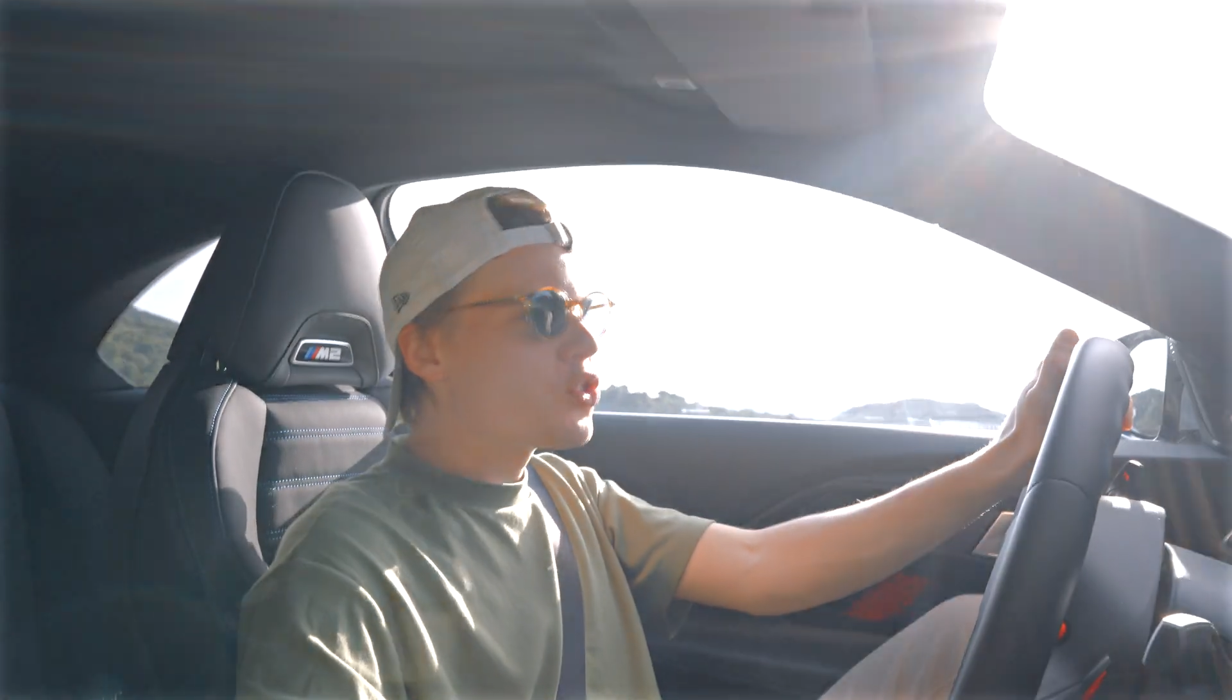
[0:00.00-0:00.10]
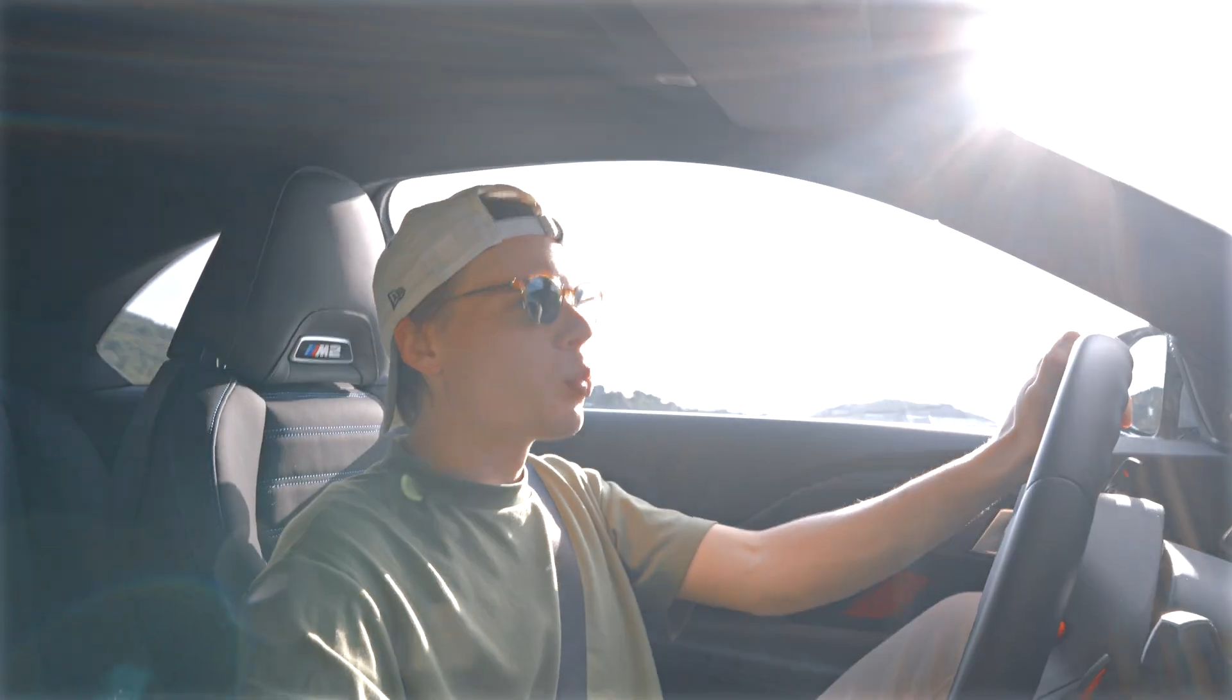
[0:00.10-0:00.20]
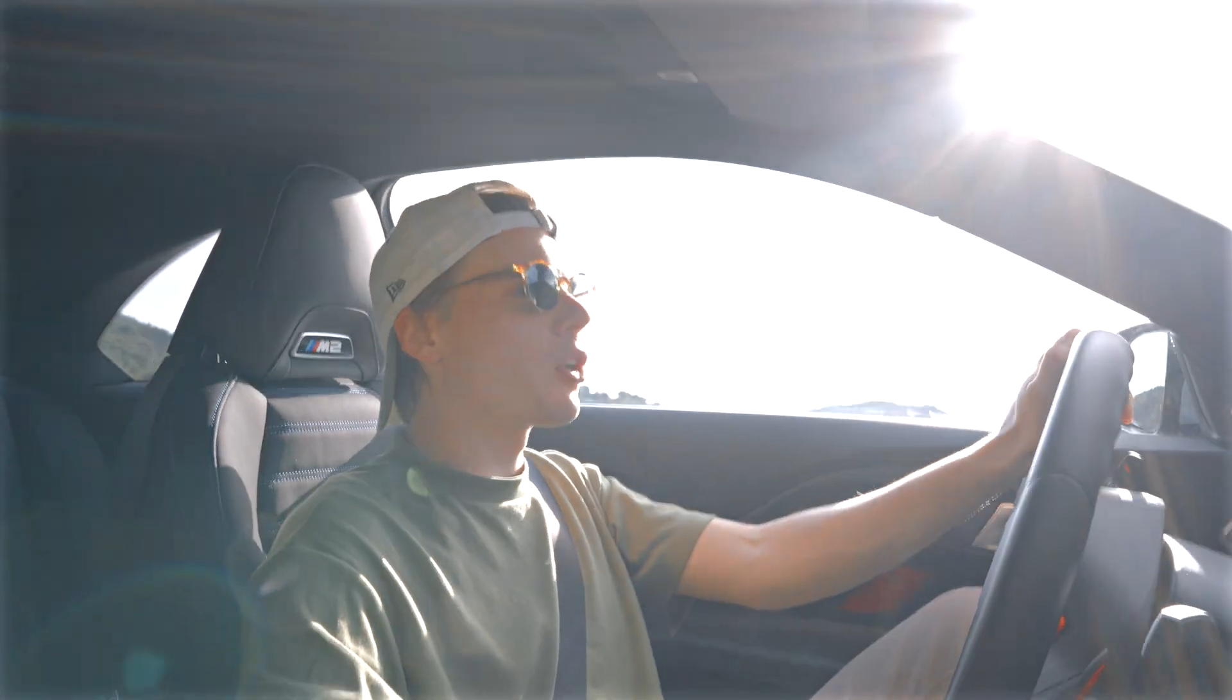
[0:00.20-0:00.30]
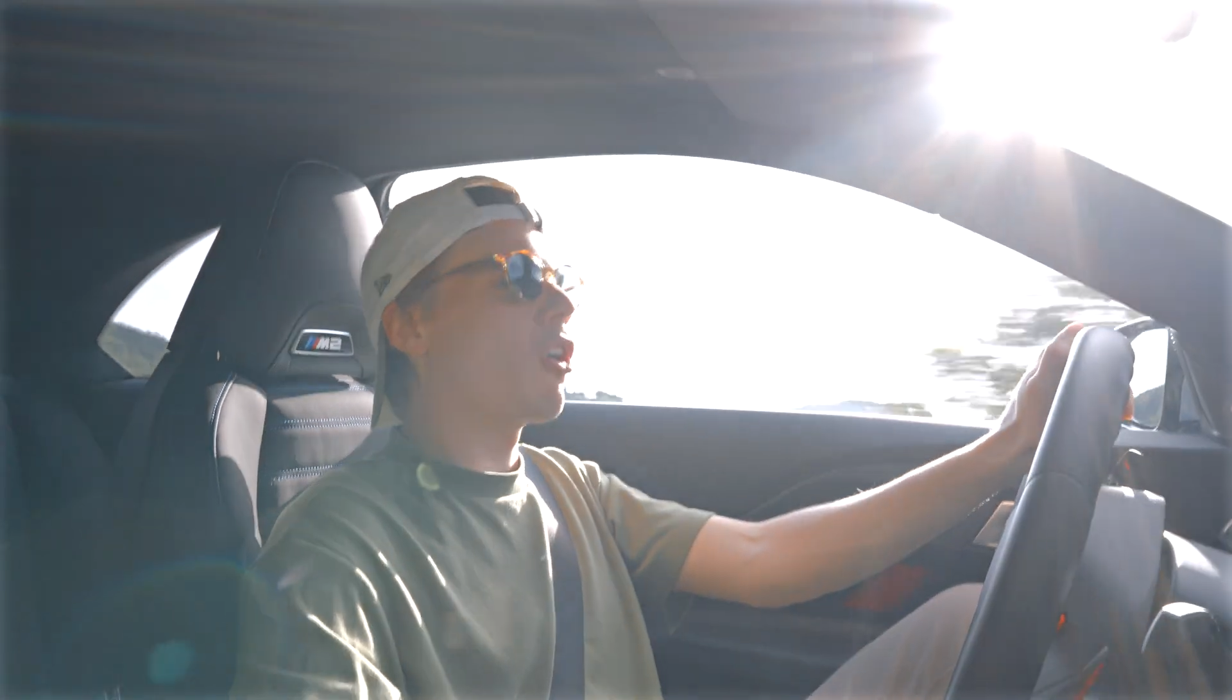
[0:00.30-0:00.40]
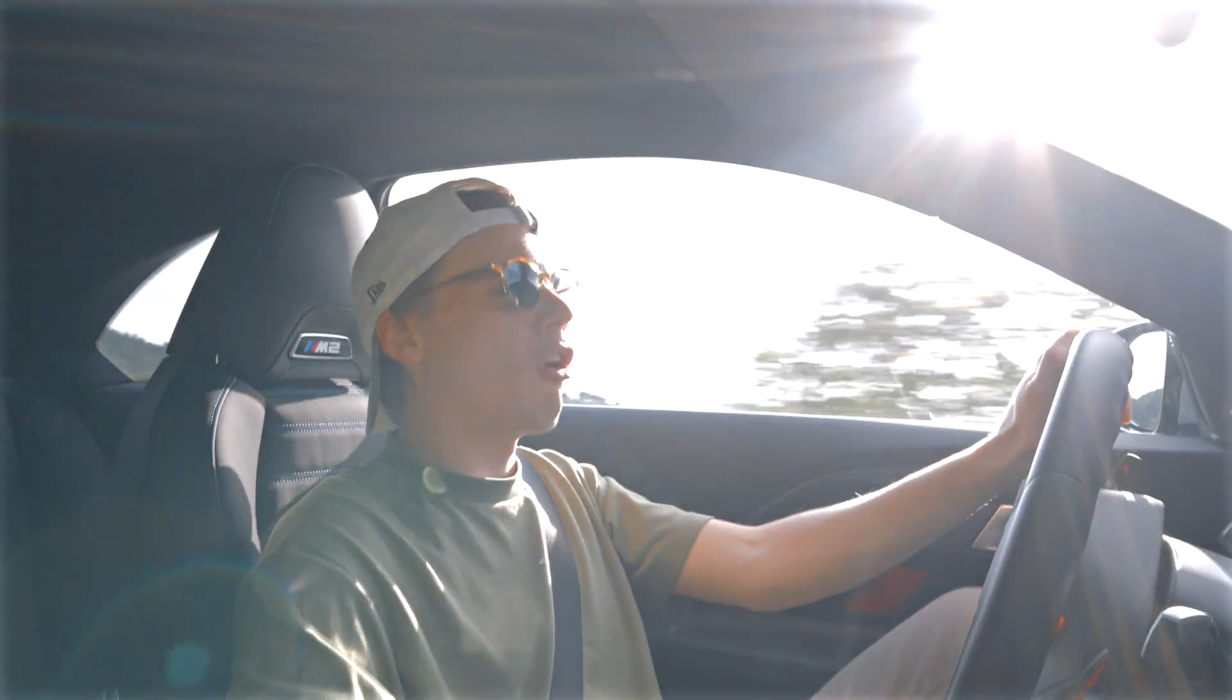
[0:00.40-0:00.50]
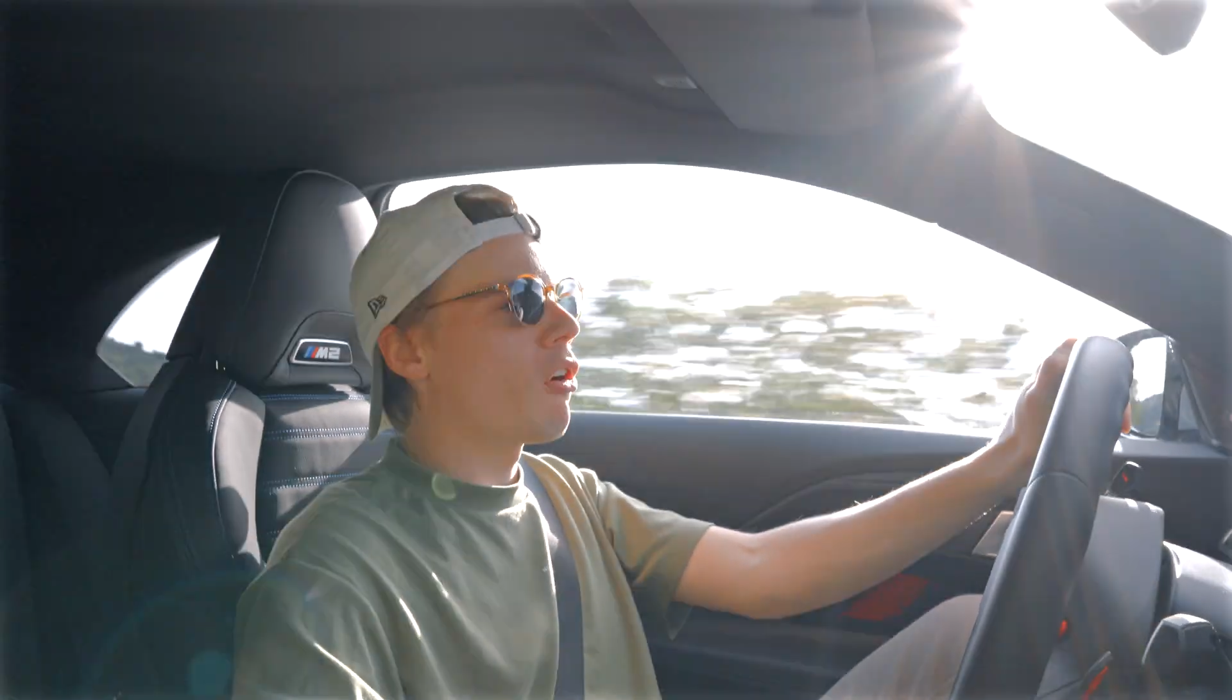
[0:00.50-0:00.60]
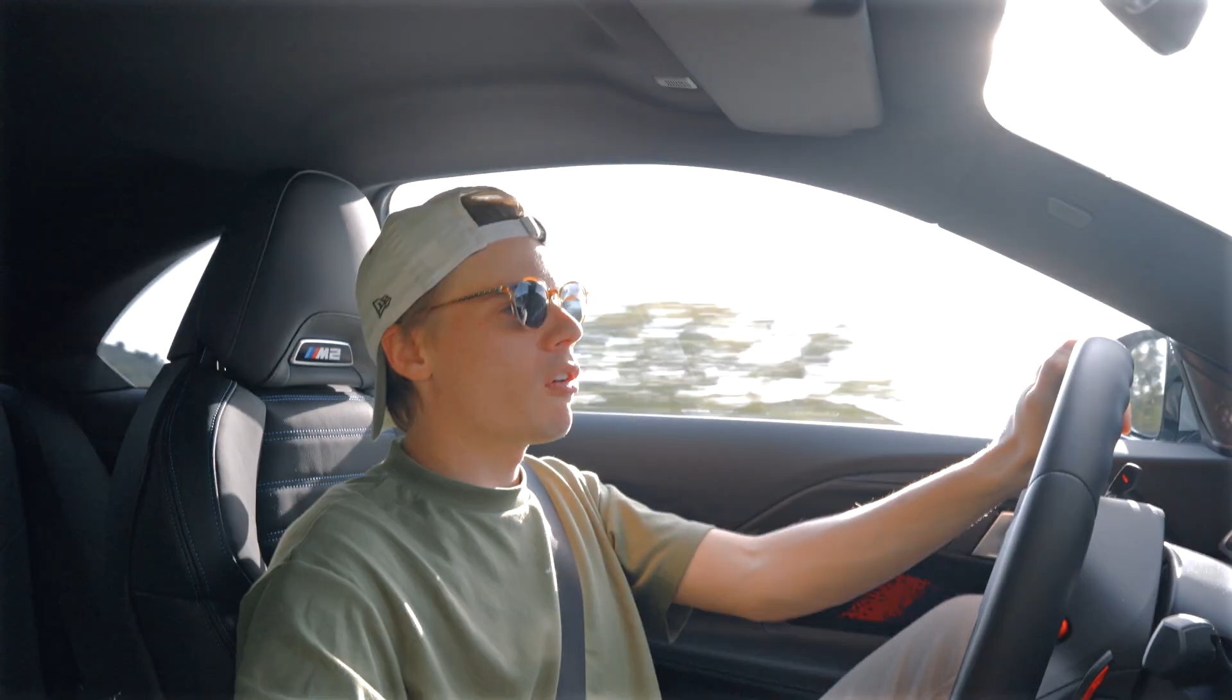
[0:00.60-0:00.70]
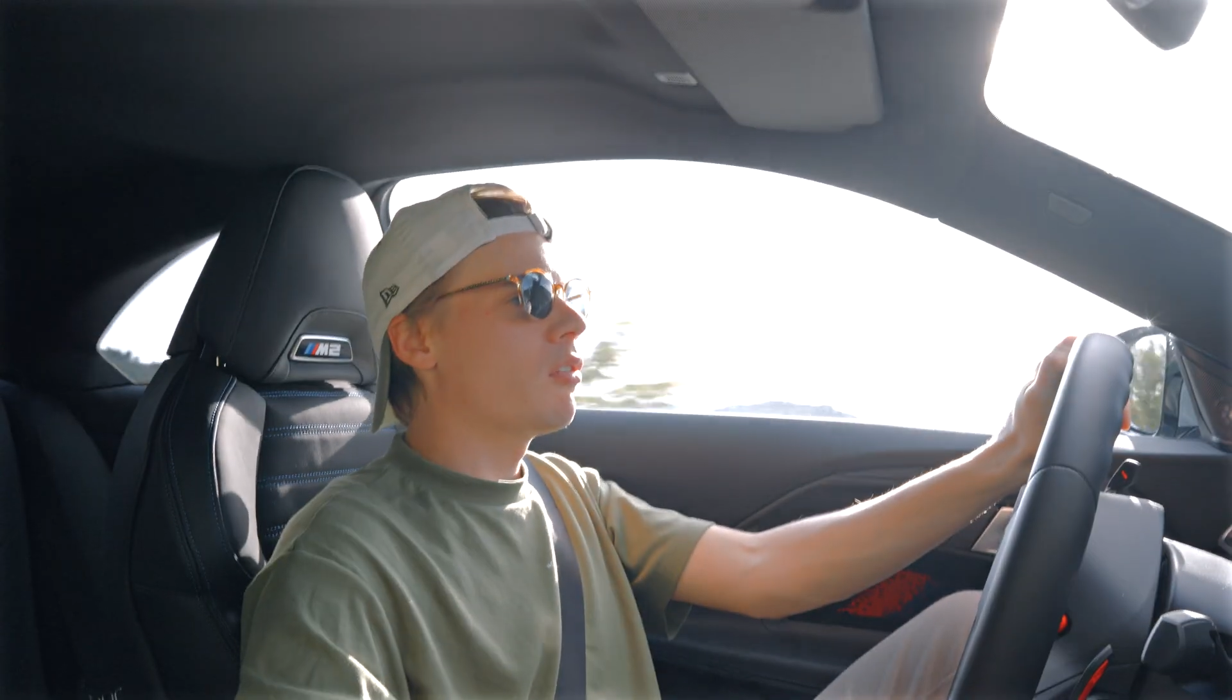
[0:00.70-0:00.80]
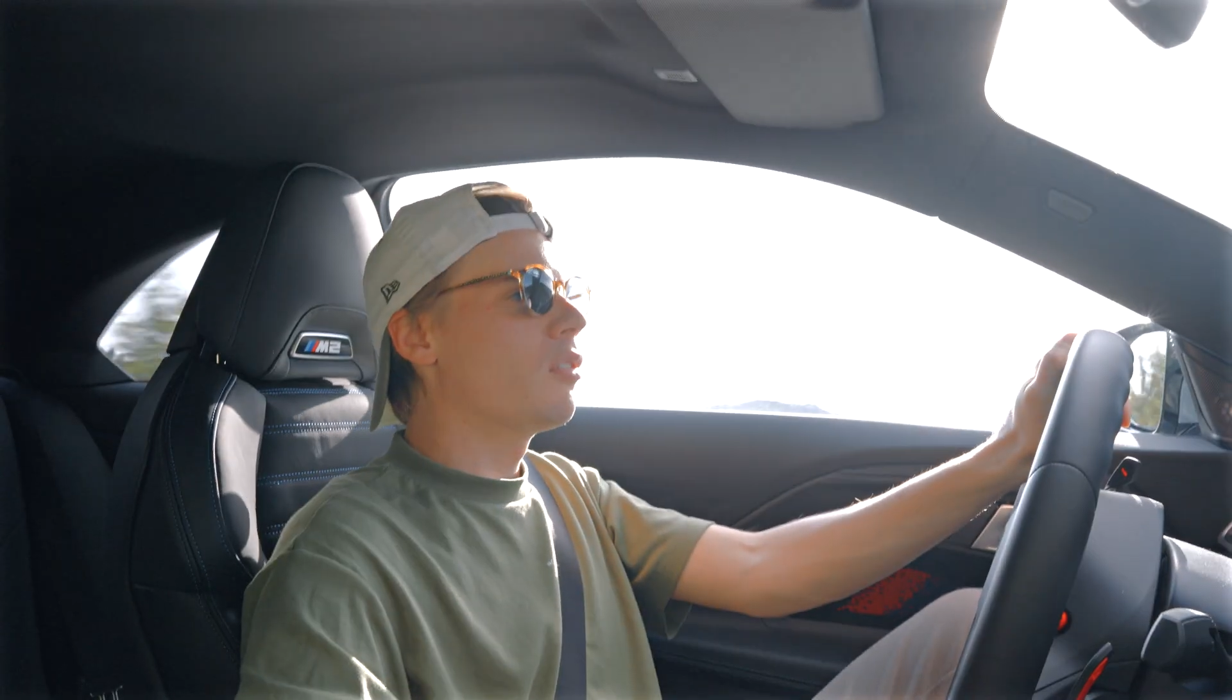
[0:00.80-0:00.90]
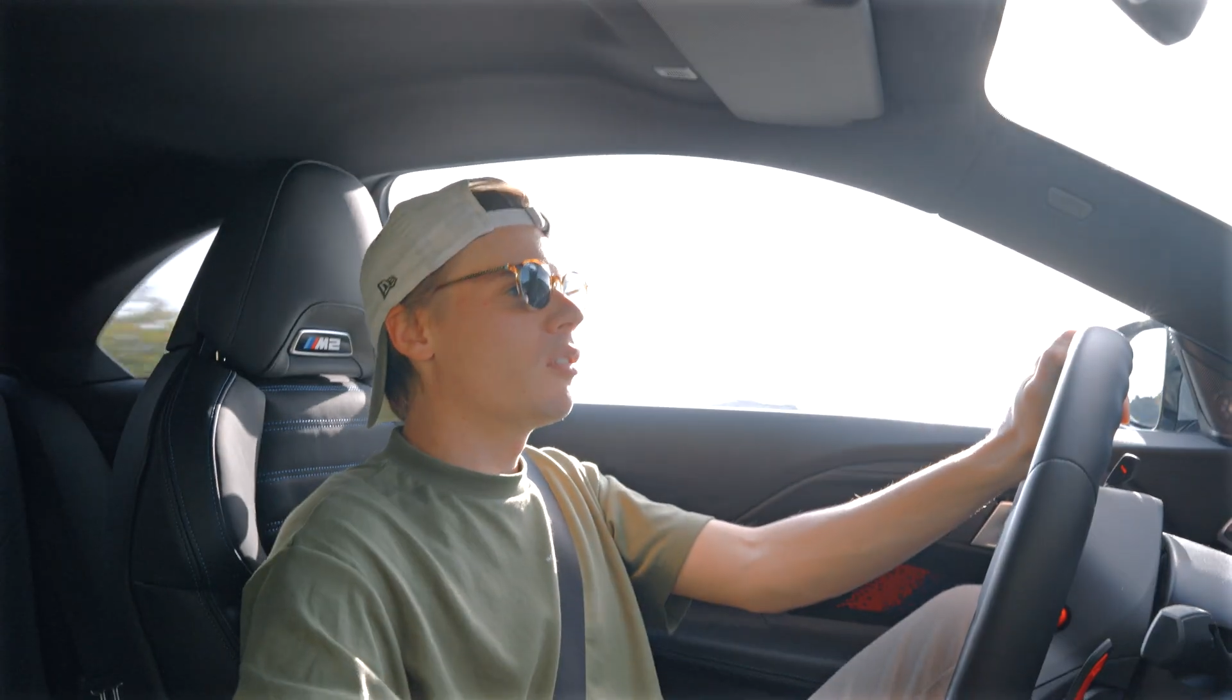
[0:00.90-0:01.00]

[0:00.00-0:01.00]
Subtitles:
supercar,